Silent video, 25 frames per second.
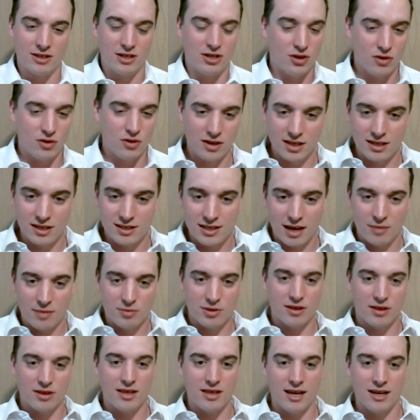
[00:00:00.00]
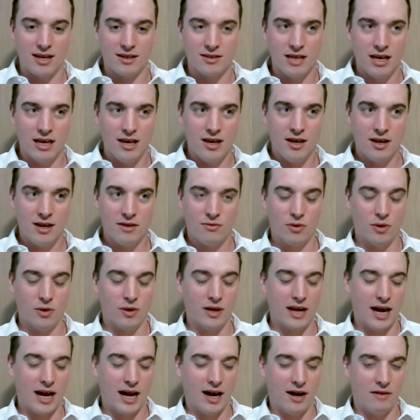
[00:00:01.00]
and doing these types of things, we
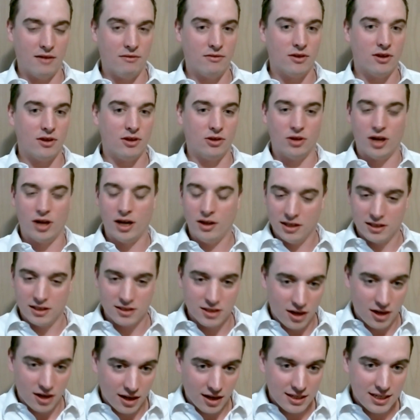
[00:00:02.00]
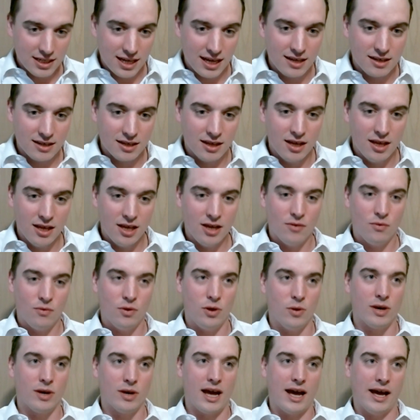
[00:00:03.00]
would have a lot less content.
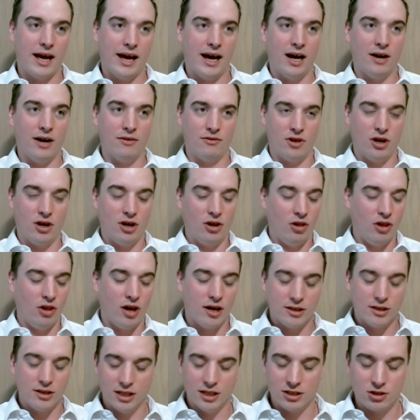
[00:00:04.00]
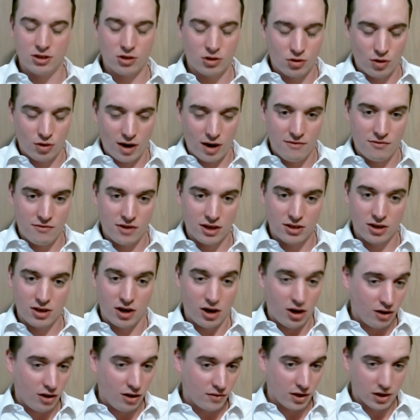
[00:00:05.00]
We would have a lot less traffic to
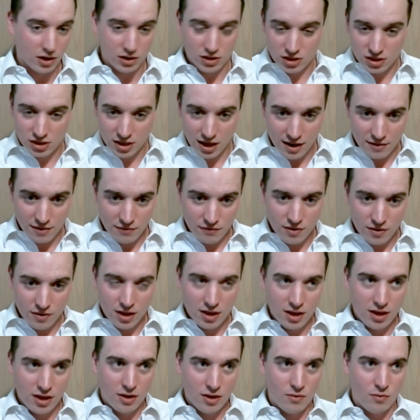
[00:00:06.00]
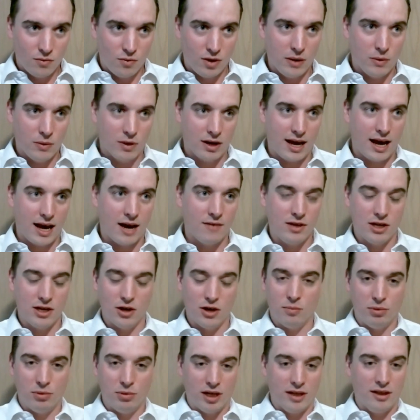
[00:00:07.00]
all of our stuff. We would have, you
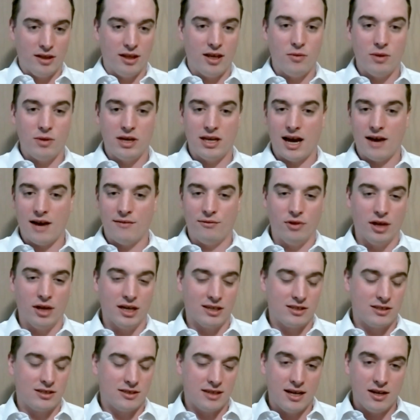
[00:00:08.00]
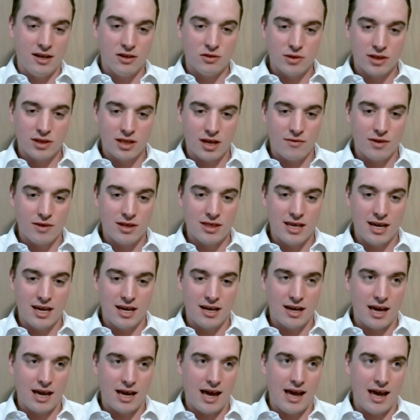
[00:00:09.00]
know, bluntly, we'd have less sales with
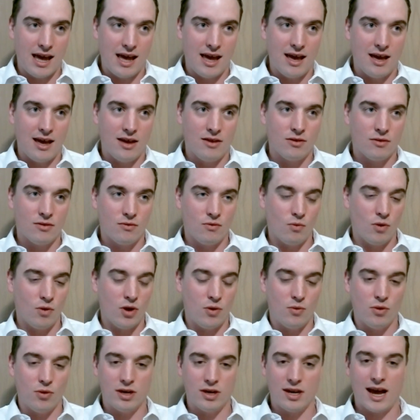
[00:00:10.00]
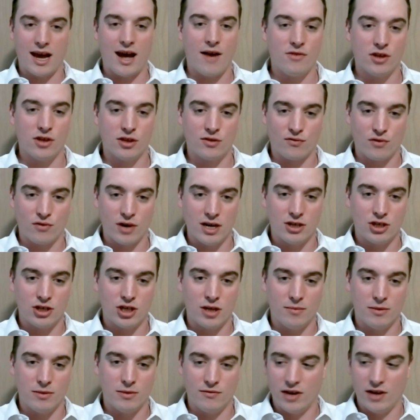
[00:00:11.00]
everything, and we wouldn't have this
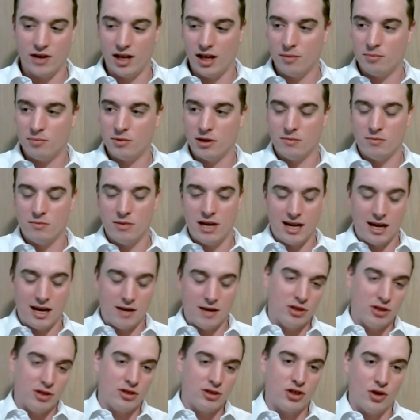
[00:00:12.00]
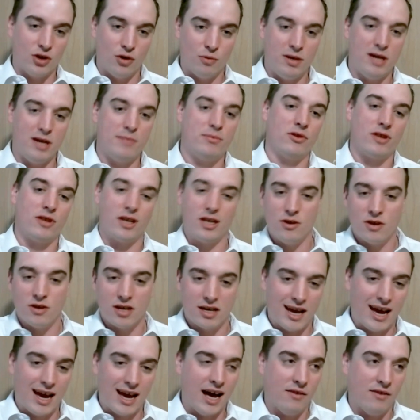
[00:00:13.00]
friendship developed and being able to show people that you
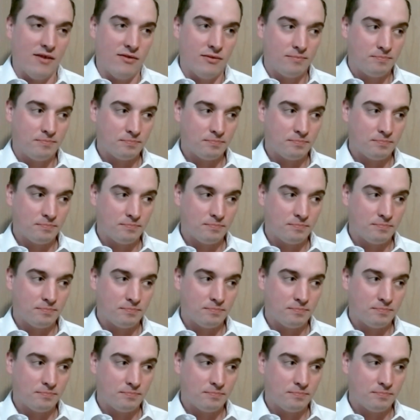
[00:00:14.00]
can have